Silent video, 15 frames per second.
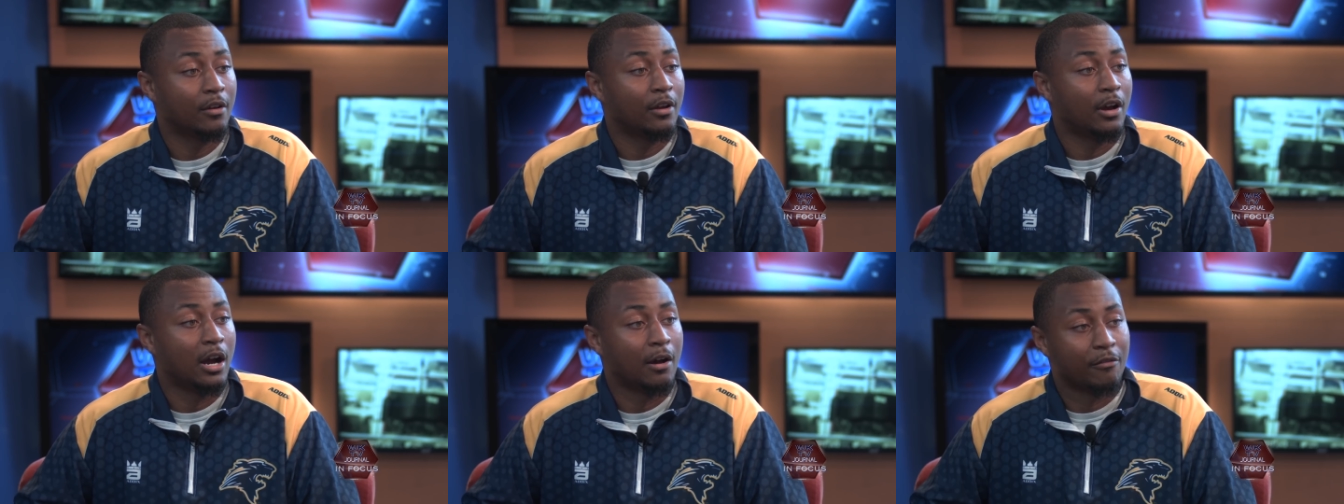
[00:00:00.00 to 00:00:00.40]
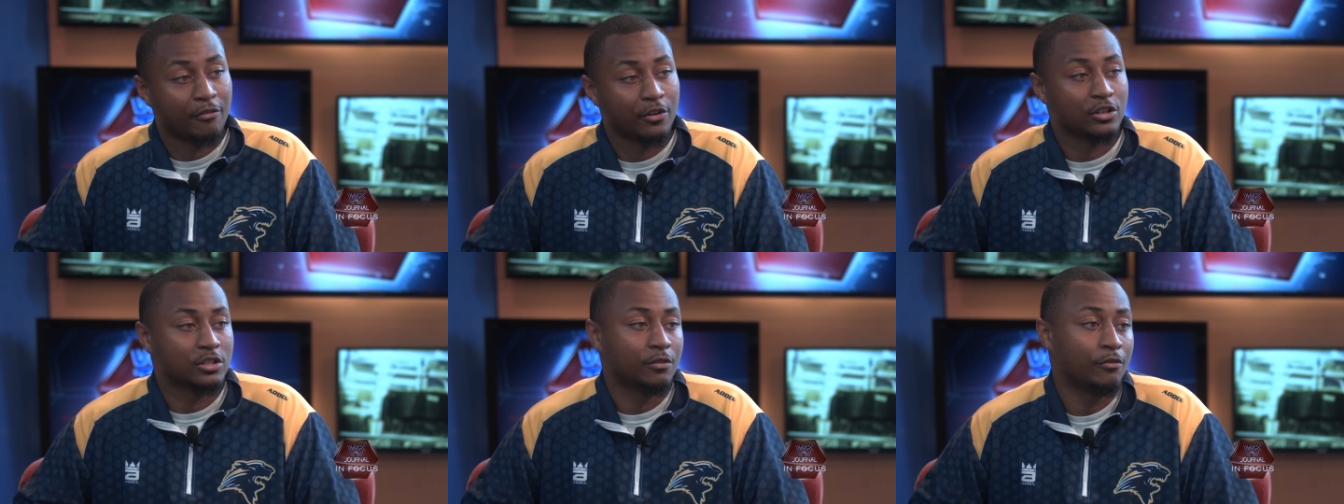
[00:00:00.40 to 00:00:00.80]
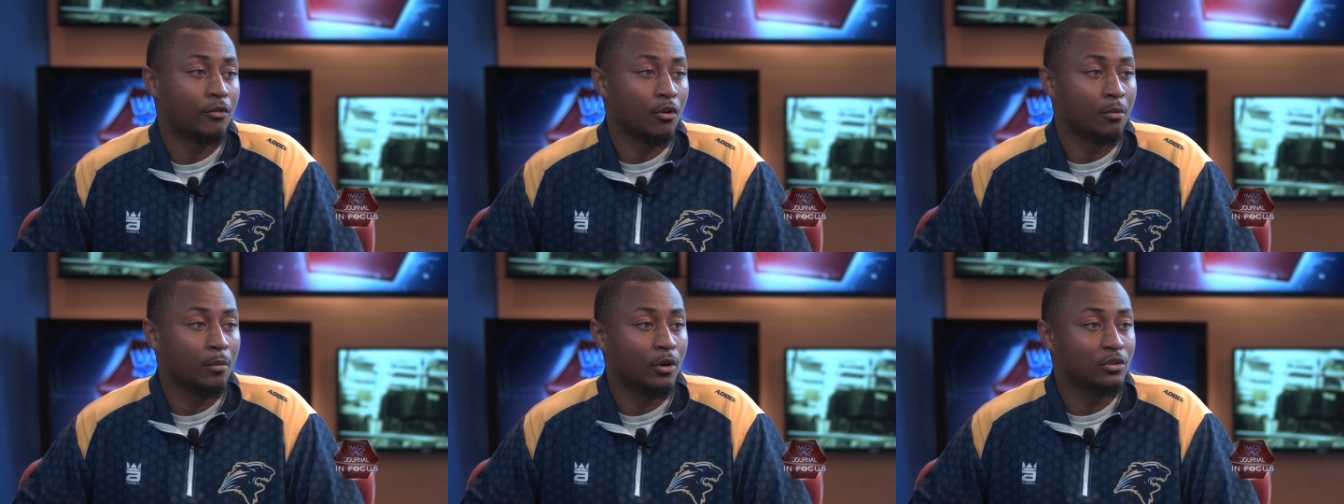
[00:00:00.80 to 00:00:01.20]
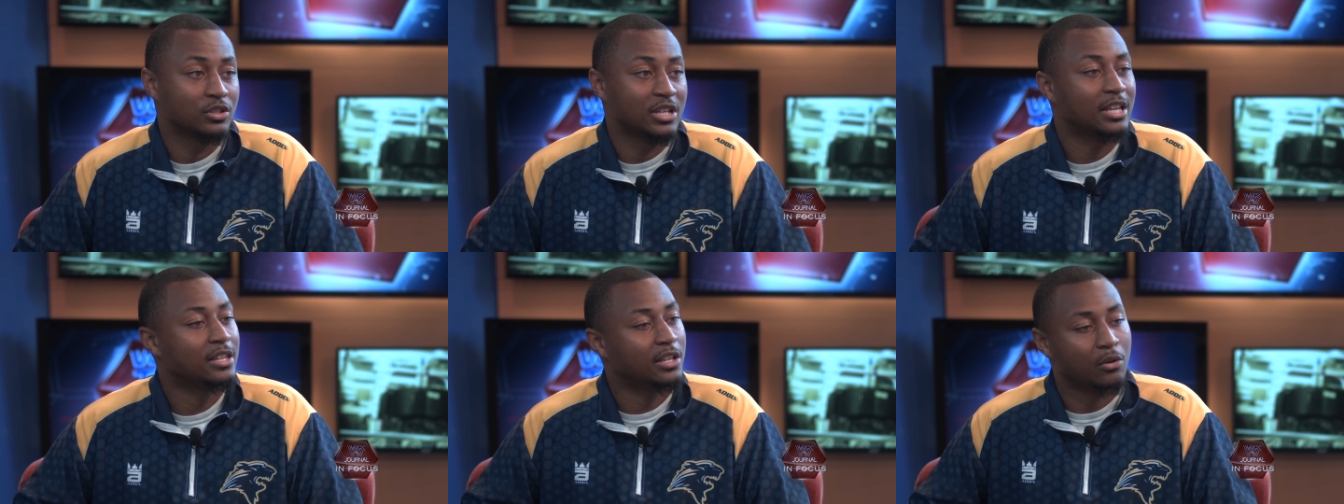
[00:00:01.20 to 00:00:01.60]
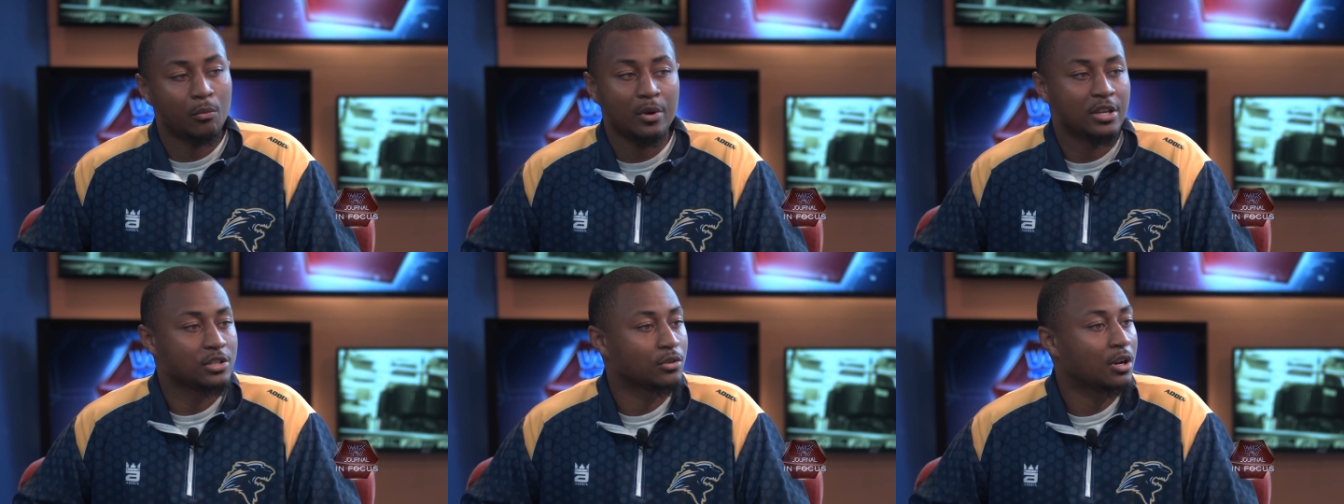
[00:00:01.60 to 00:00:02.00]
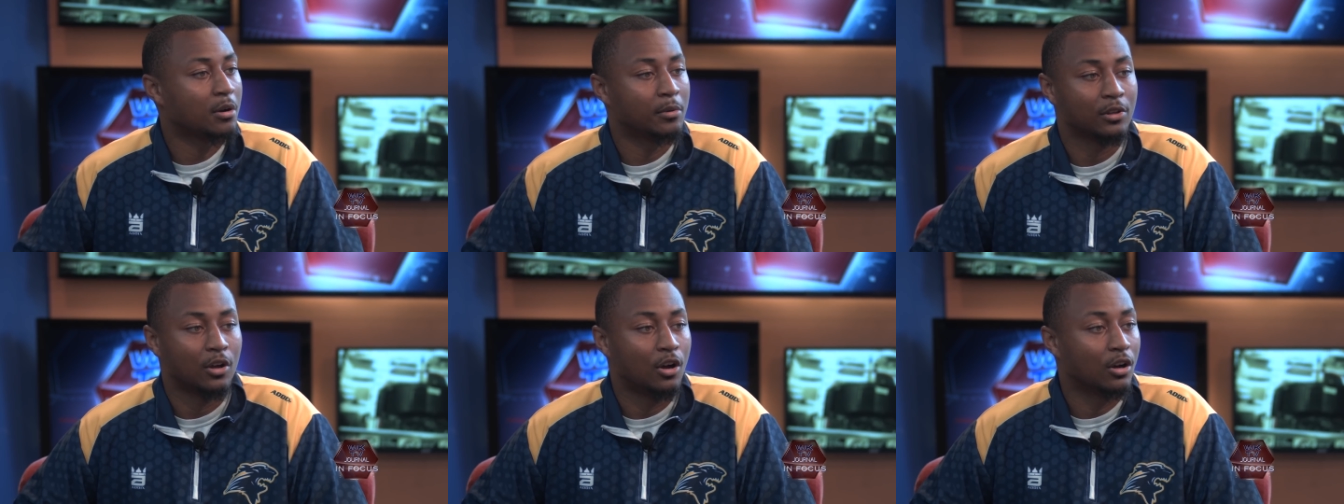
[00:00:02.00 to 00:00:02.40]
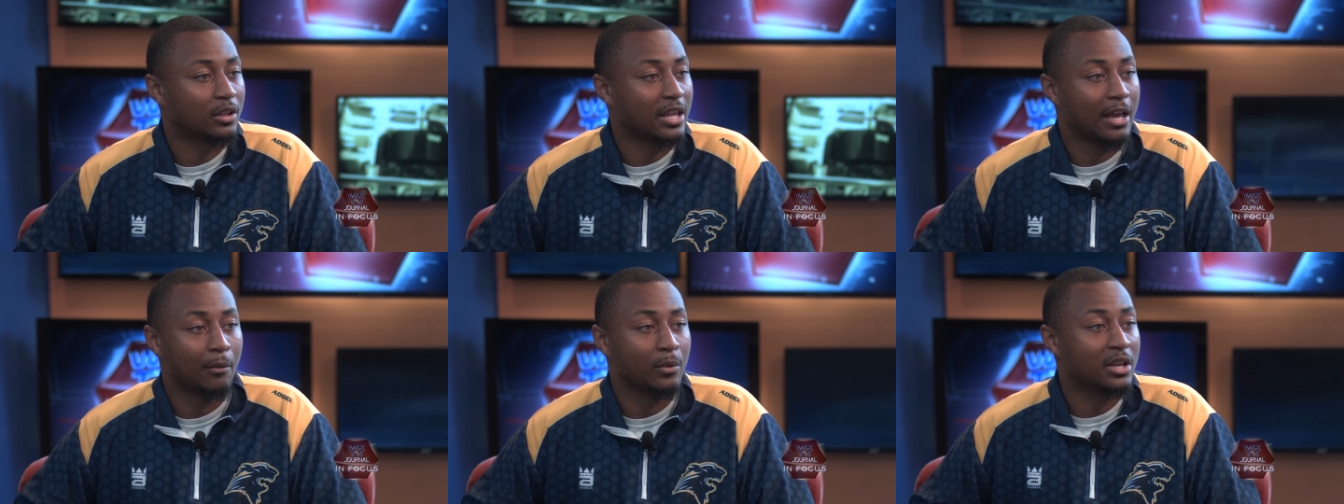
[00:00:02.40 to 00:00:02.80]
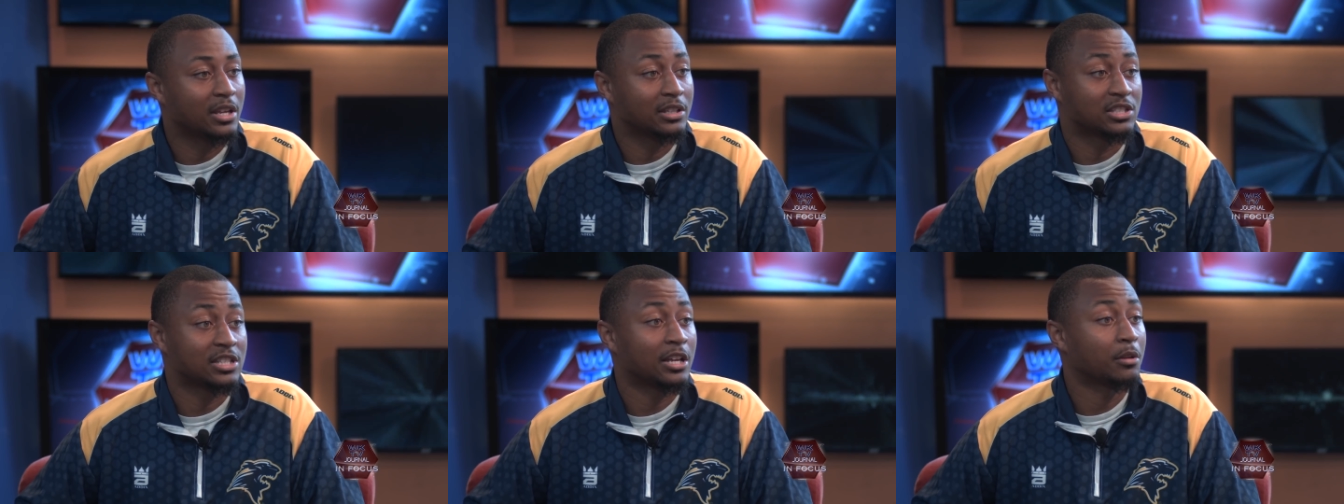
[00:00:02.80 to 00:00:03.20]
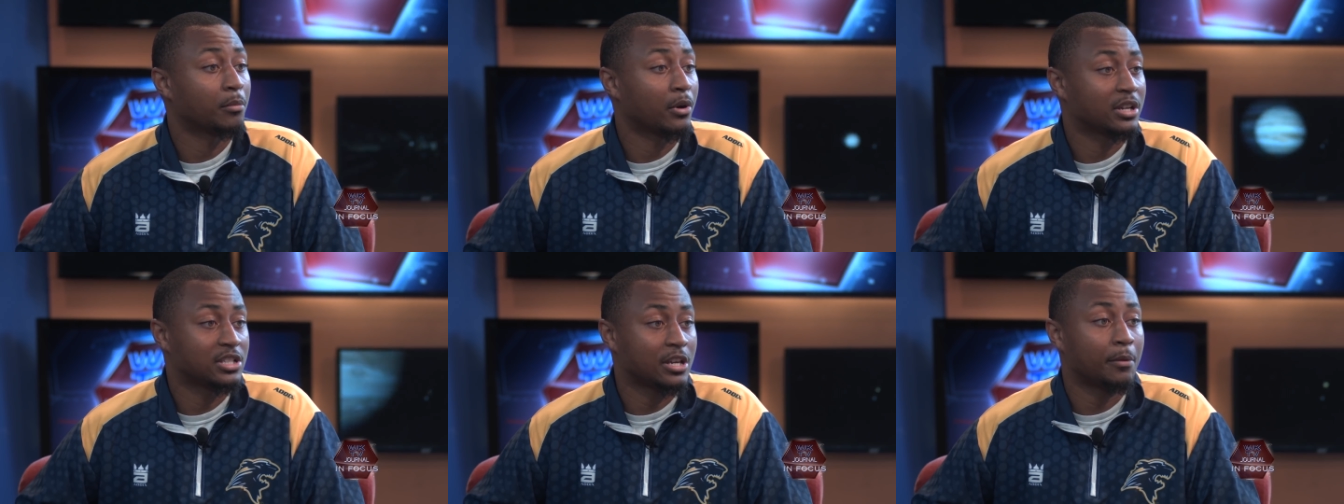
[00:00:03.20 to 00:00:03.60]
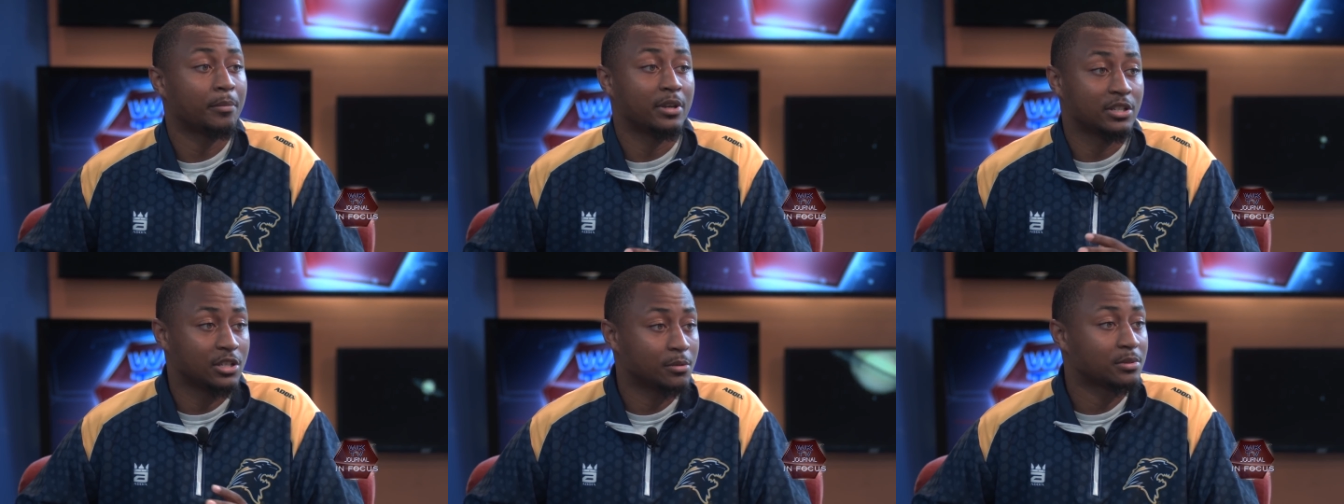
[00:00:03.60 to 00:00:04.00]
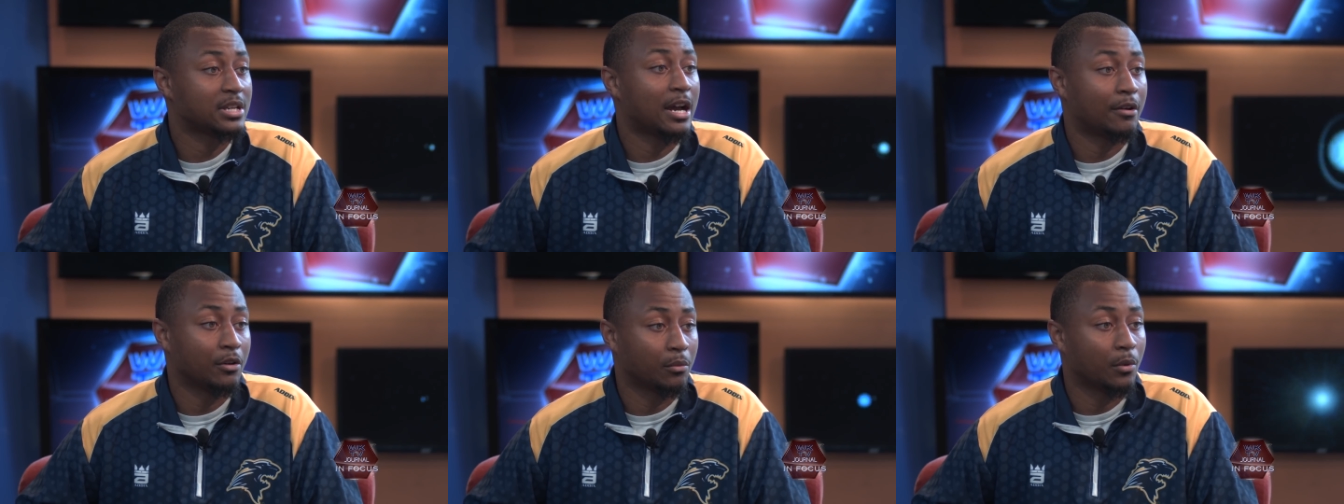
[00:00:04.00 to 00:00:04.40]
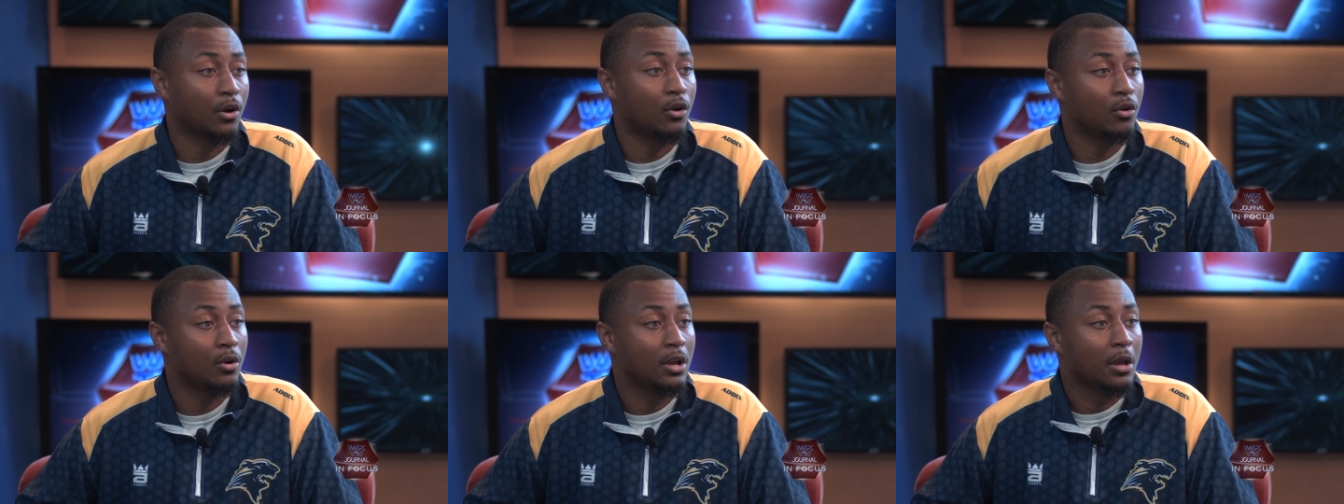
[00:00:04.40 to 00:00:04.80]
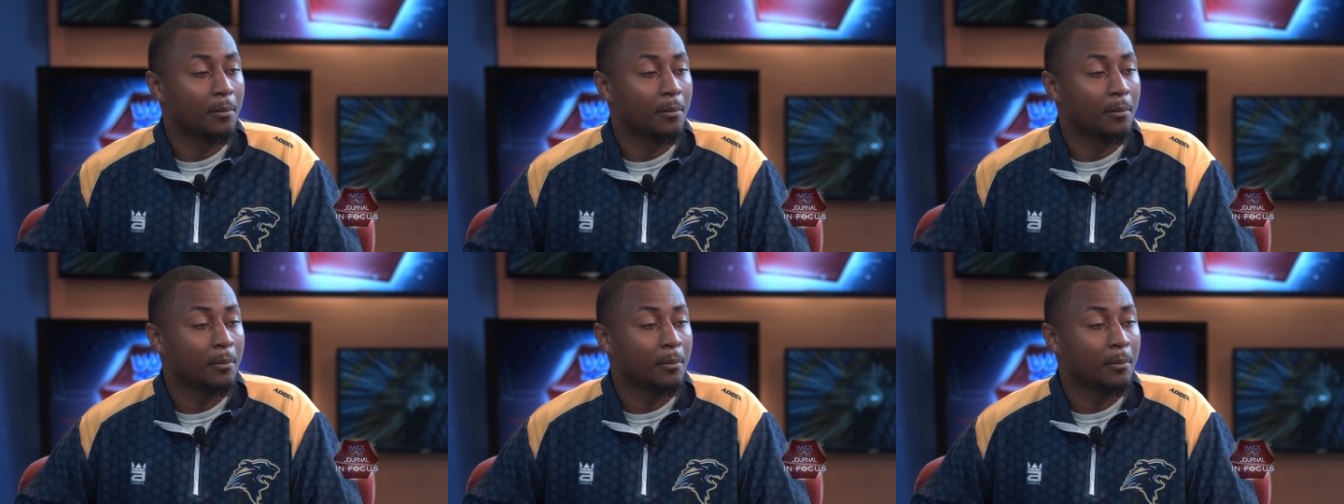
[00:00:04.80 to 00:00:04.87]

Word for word: uh, first and foremost. And then the wins will come along that we can celebrate championships down the road,